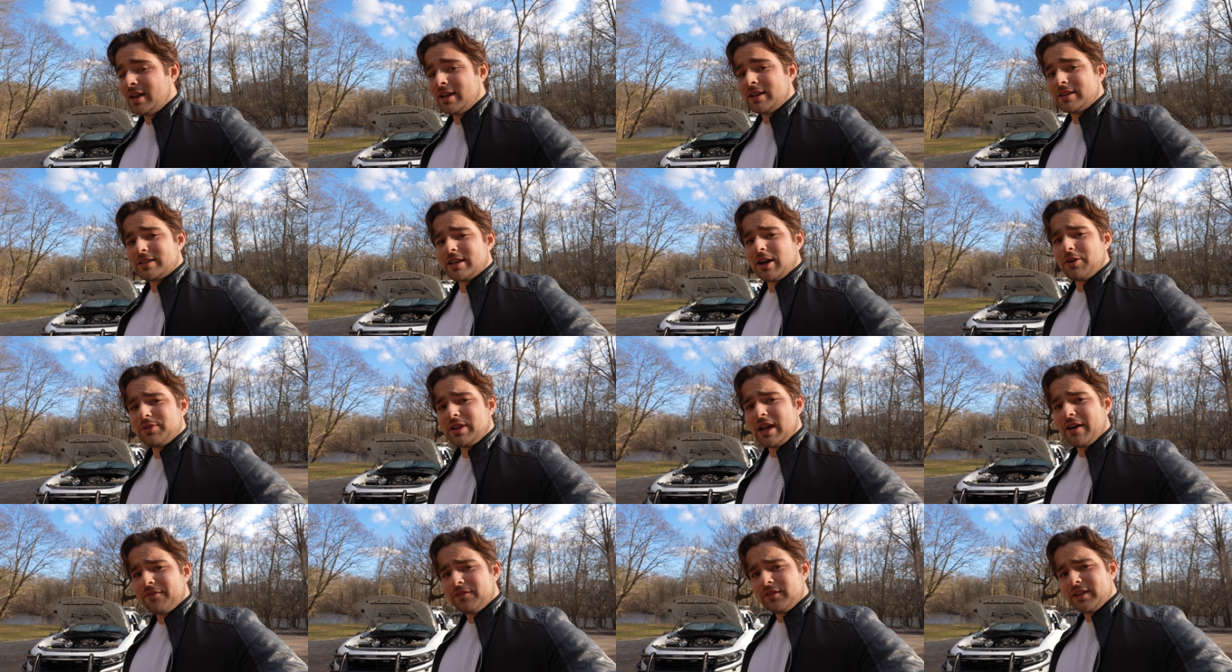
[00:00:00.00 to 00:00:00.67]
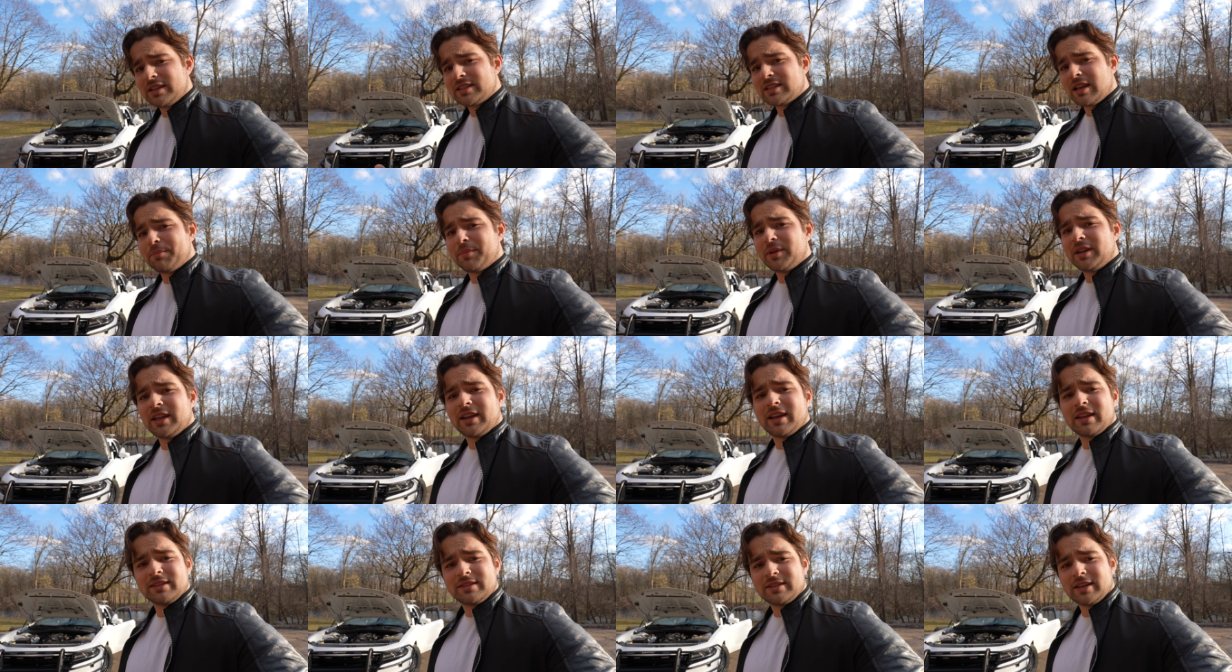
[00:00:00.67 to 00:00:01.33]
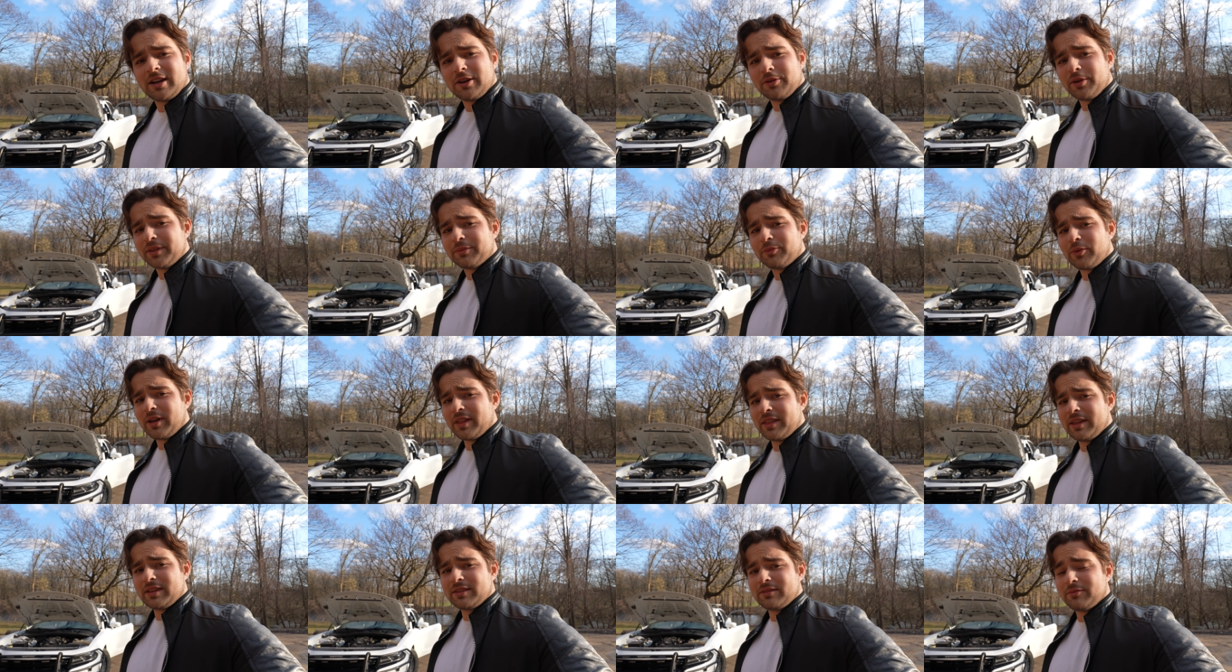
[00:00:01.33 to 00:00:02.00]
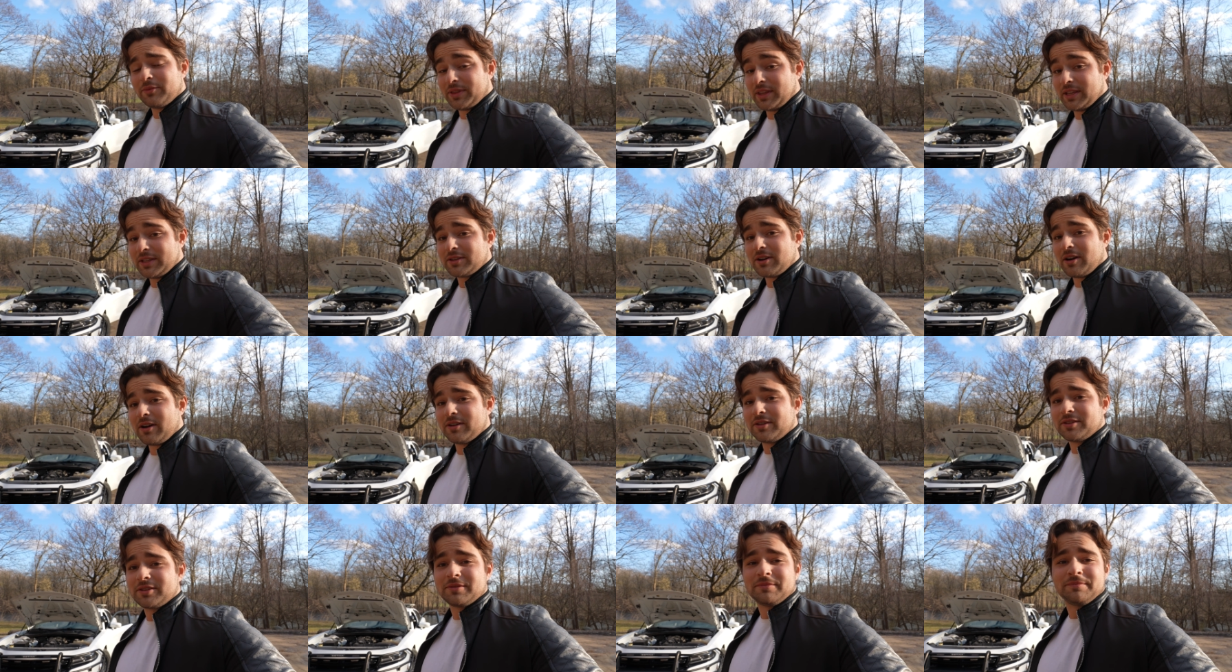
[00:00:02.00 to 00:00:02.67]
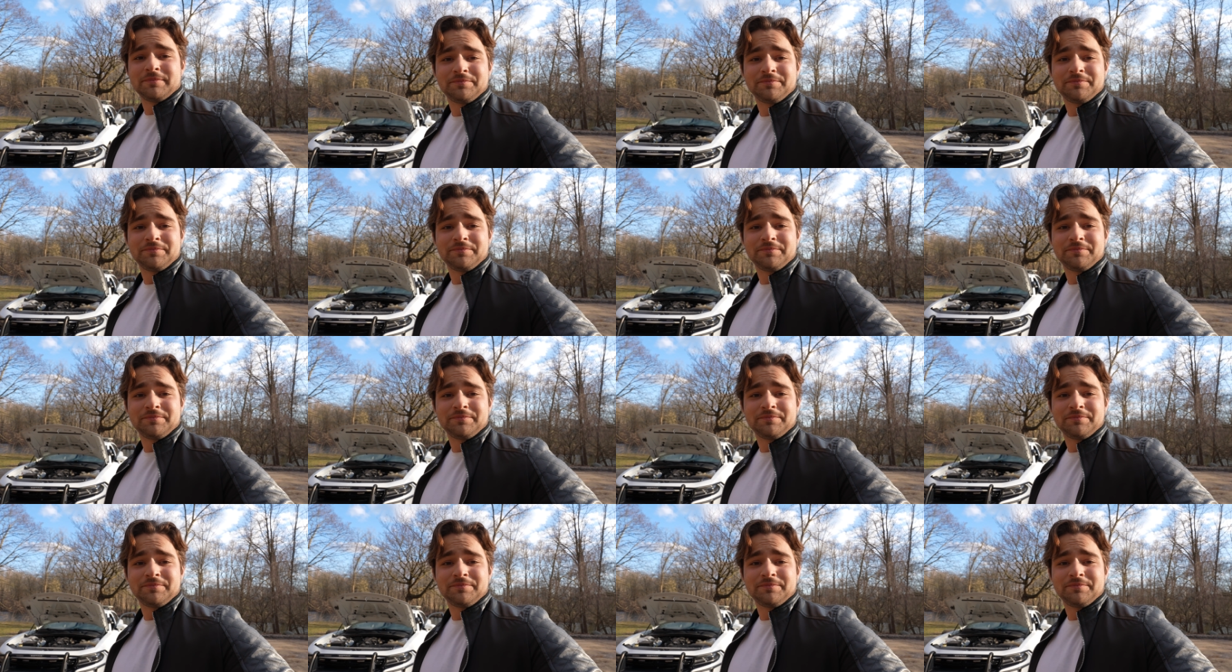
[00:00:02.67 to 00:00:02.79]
So definitely something to consider with these cars.